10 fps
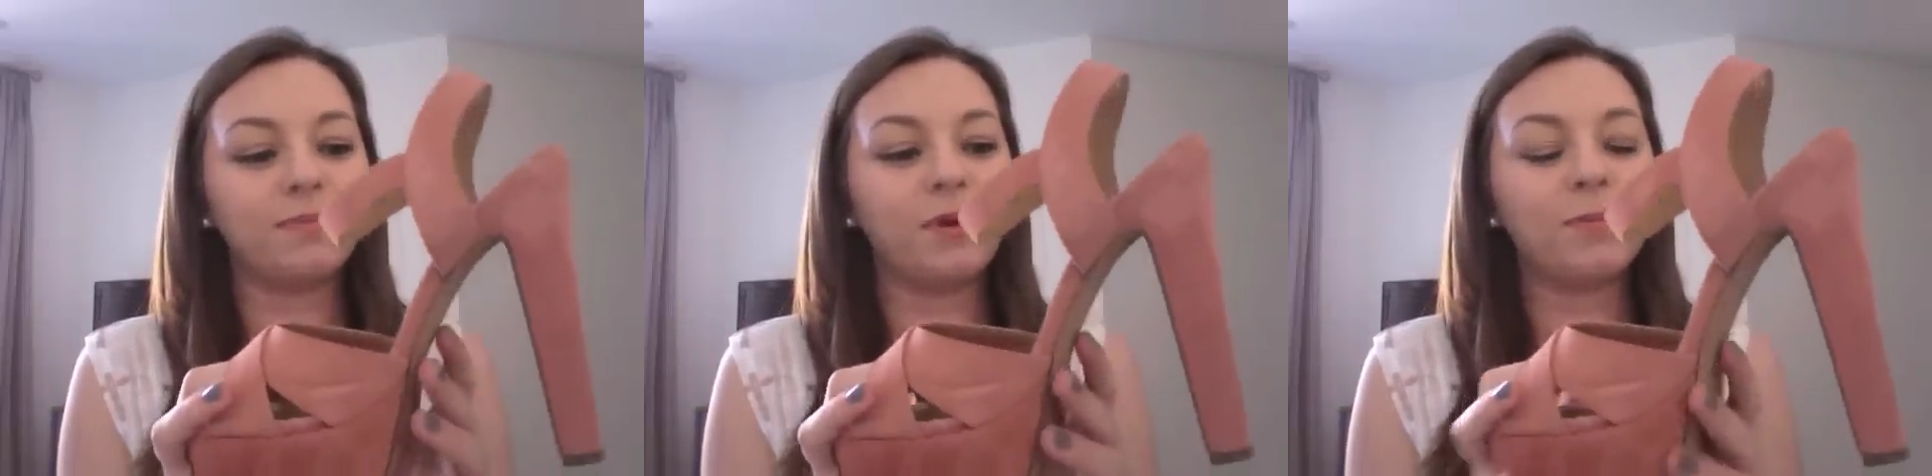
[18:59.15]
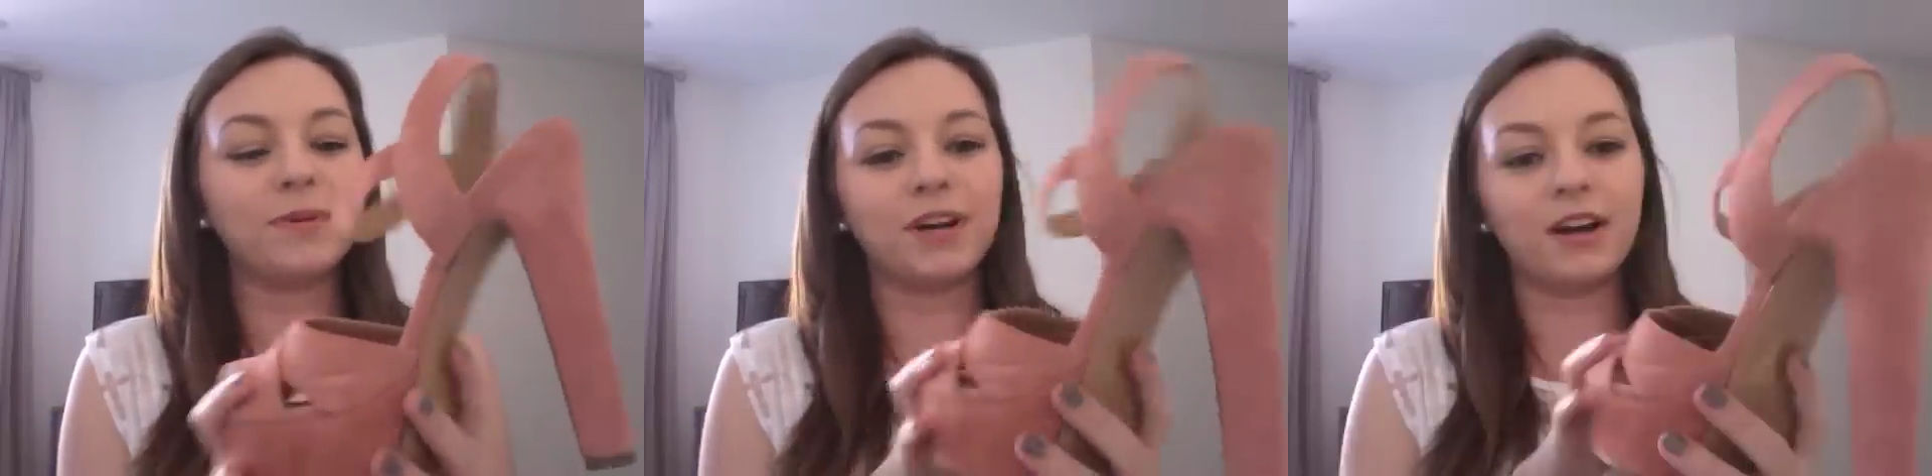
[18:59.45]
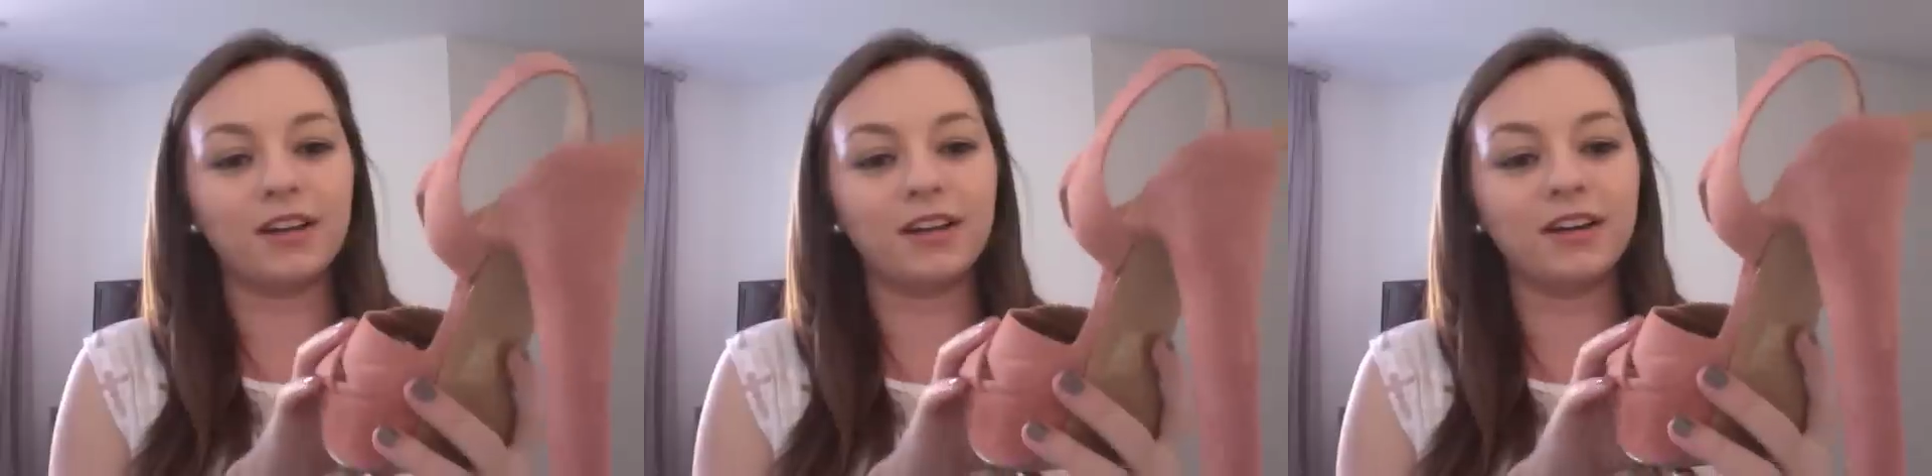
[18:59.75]
pop of
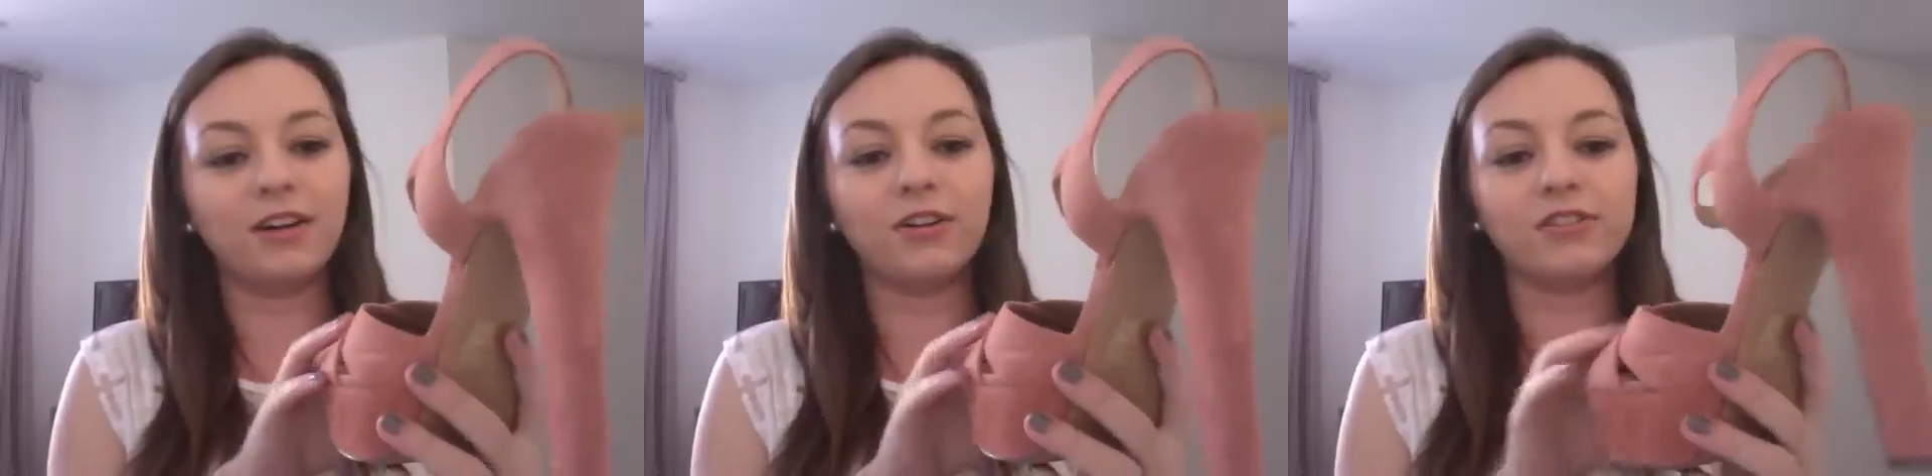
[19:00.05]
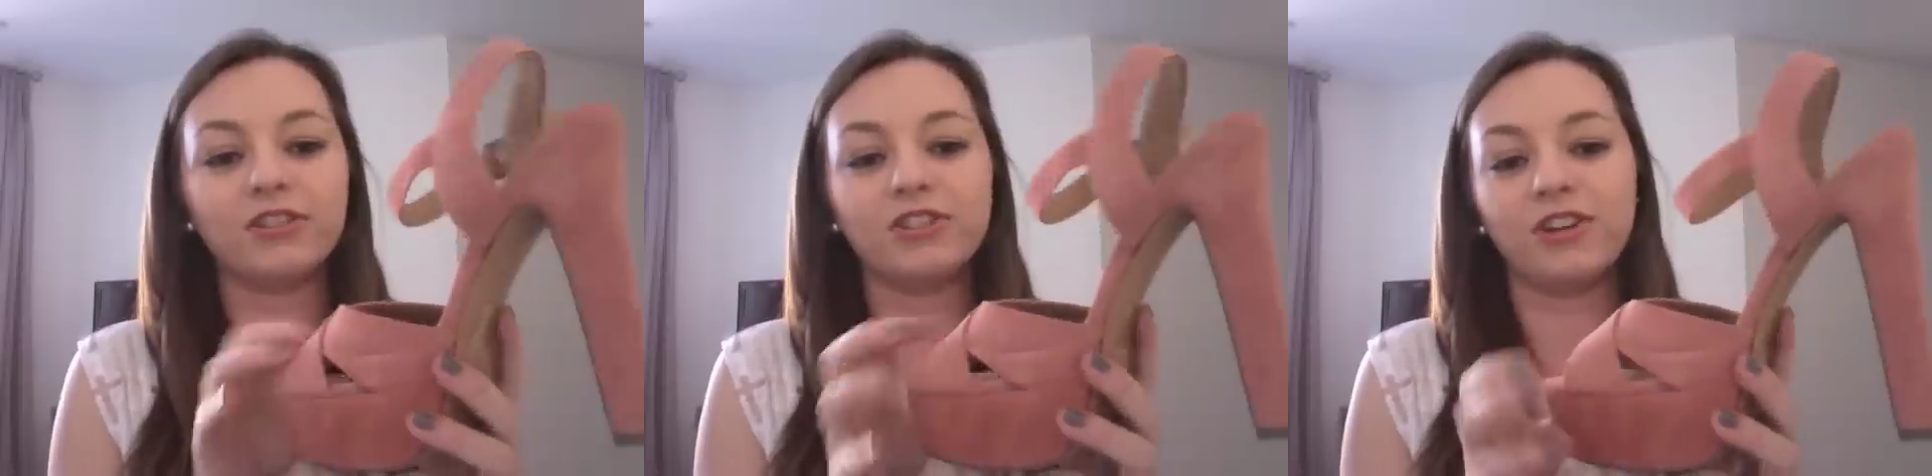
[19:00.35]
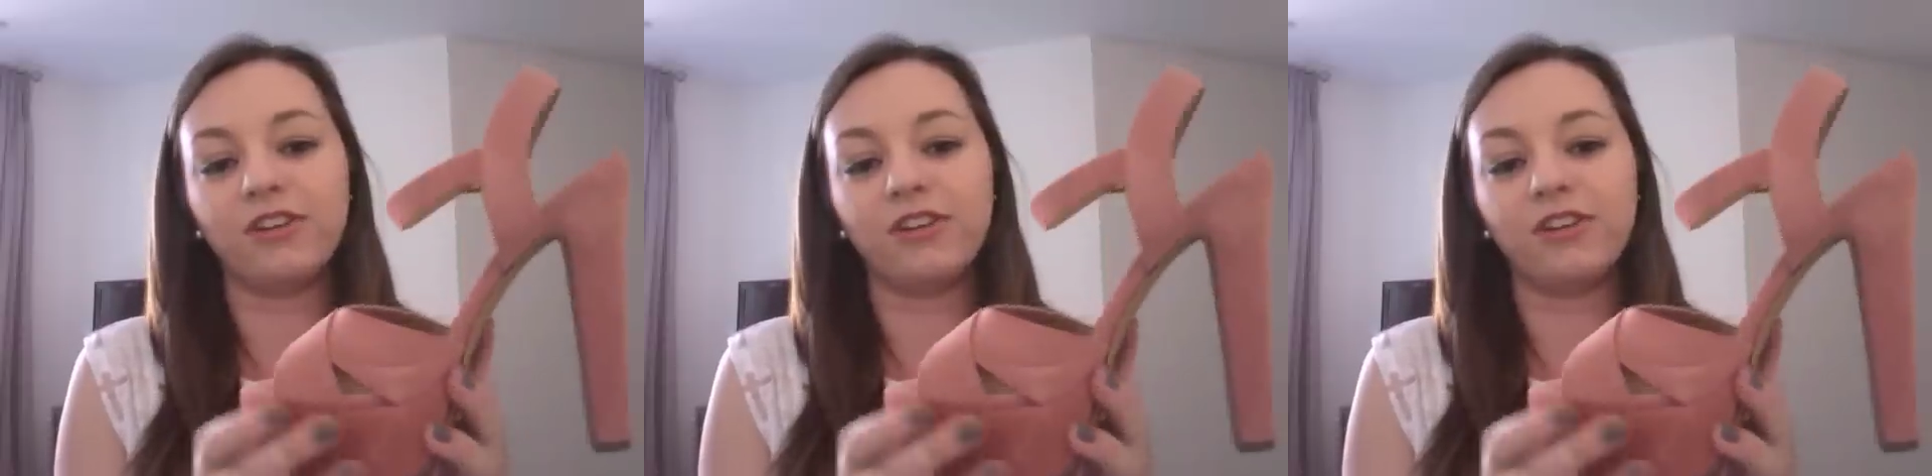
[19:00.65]
colour on your shoe.